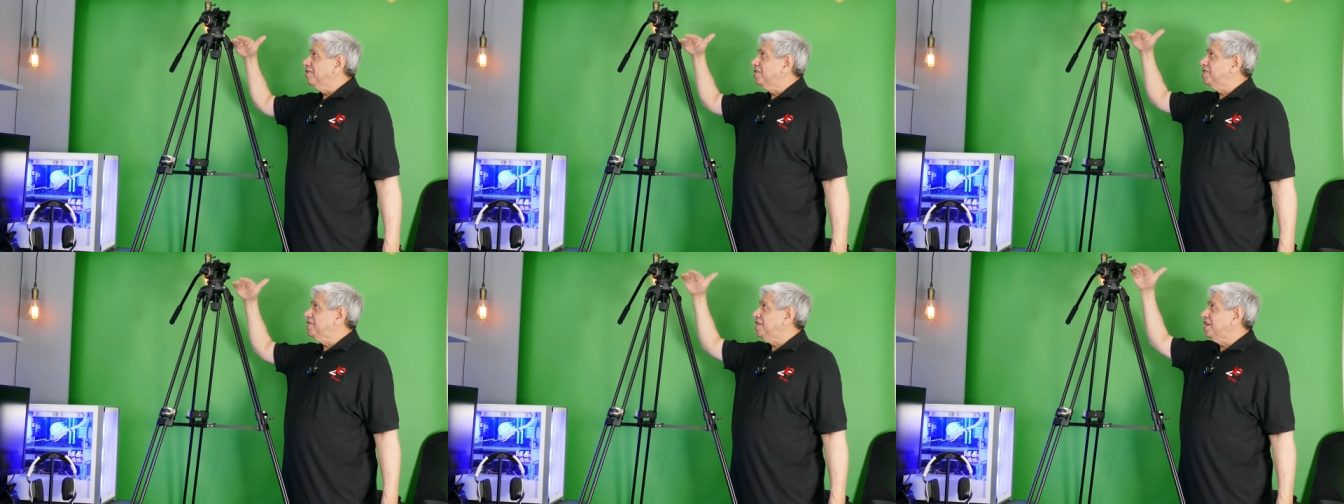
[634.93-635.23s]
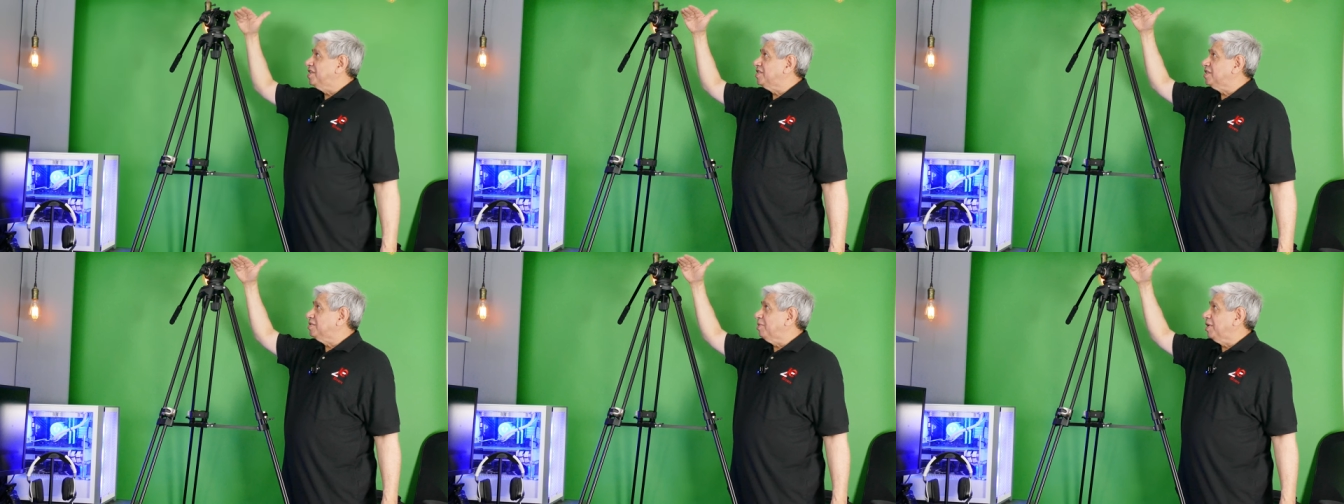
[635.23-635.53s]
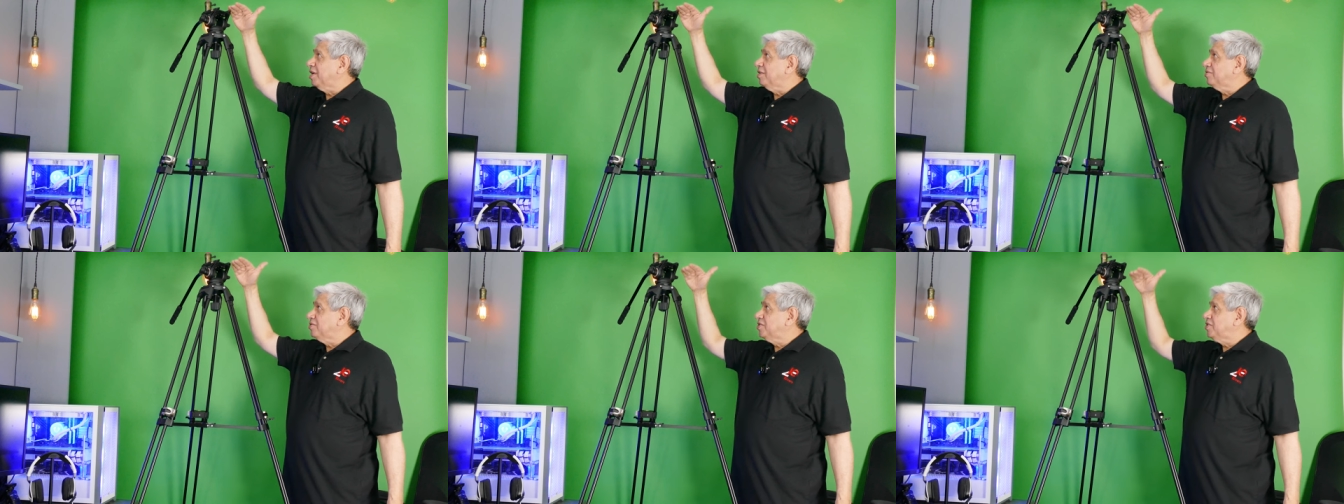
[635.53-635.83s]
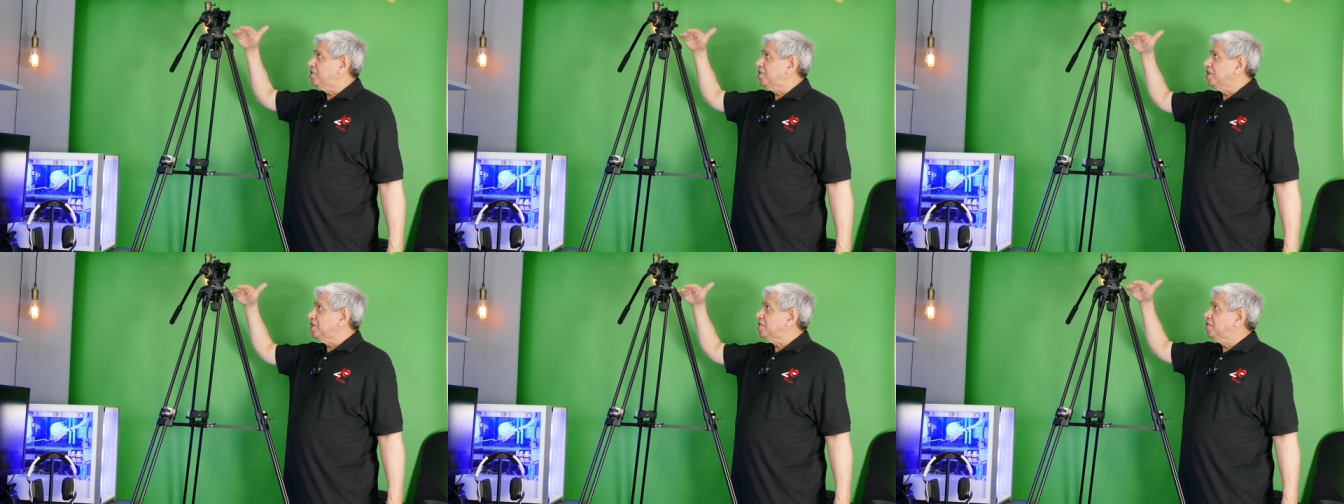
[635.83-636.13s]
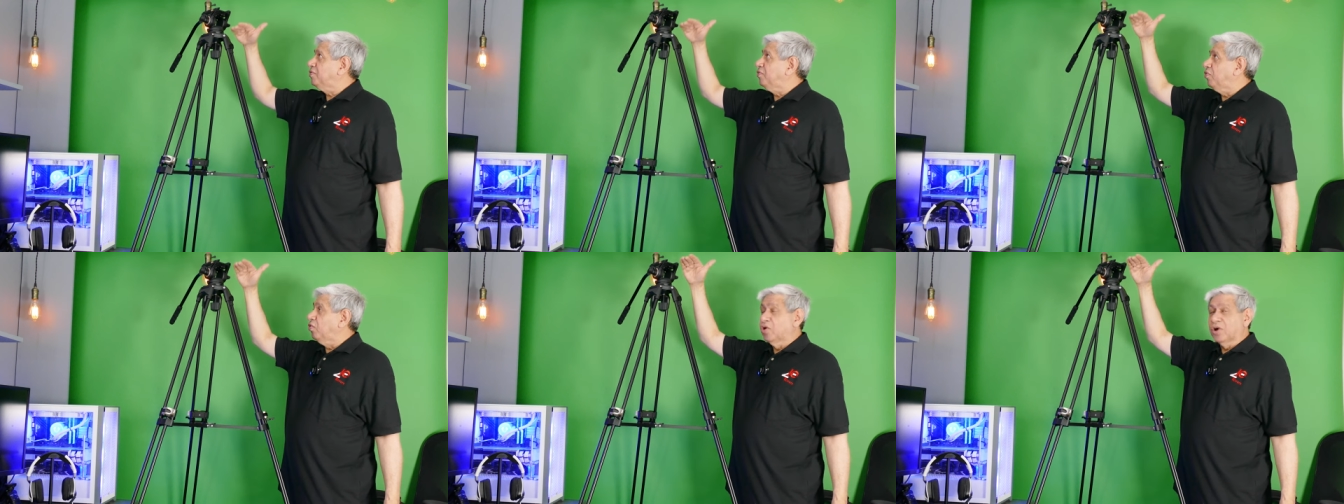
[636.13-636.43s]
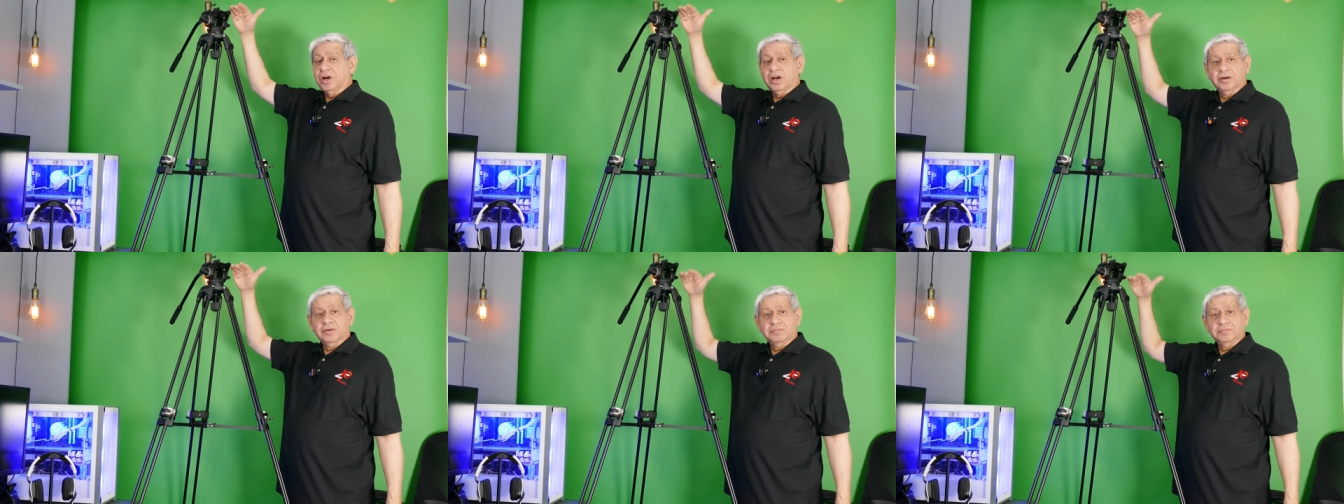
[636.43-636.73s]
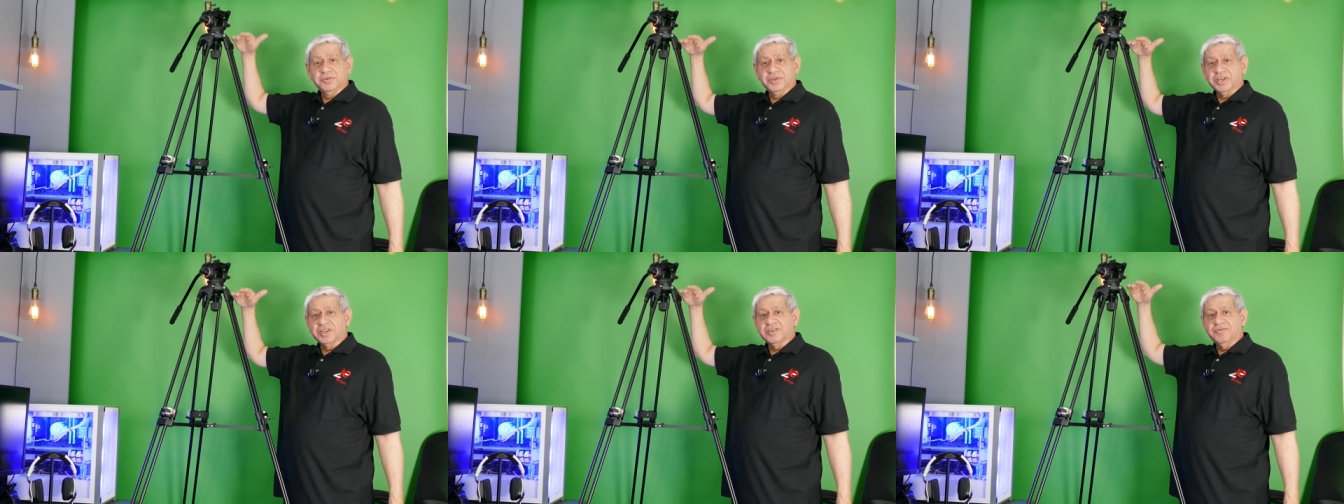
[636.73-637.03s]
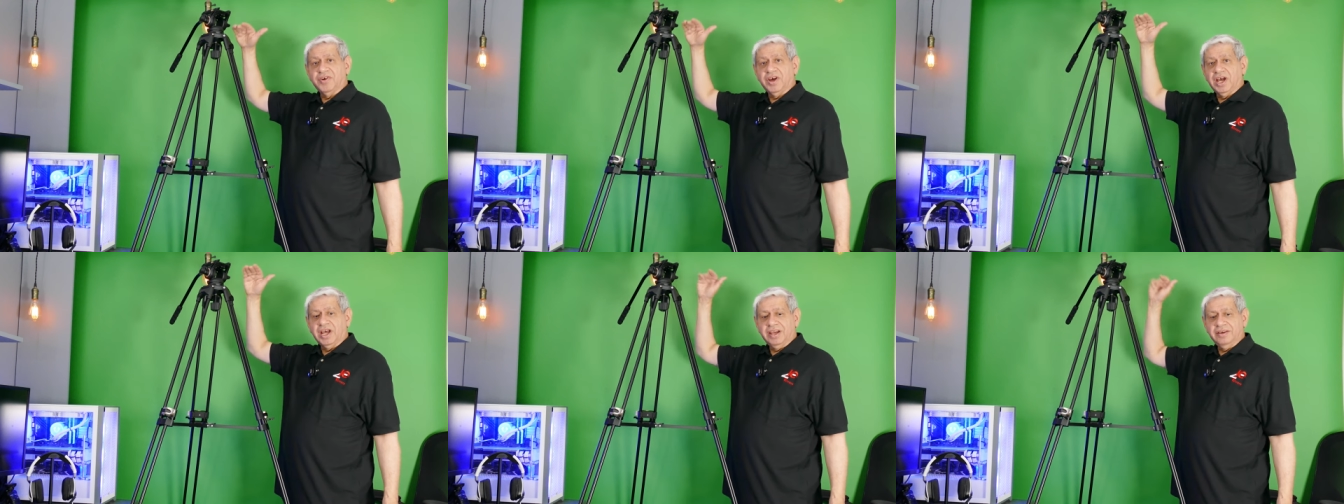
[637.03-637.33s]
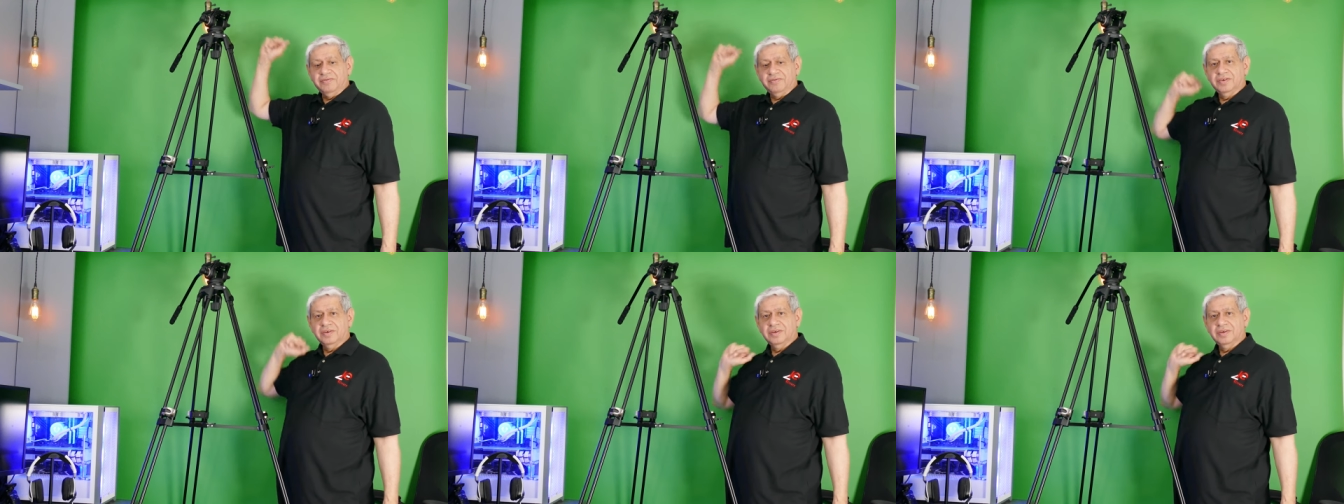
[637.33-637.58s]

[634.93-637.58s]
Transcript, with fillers: I'd say it's about 6'4", 6'5".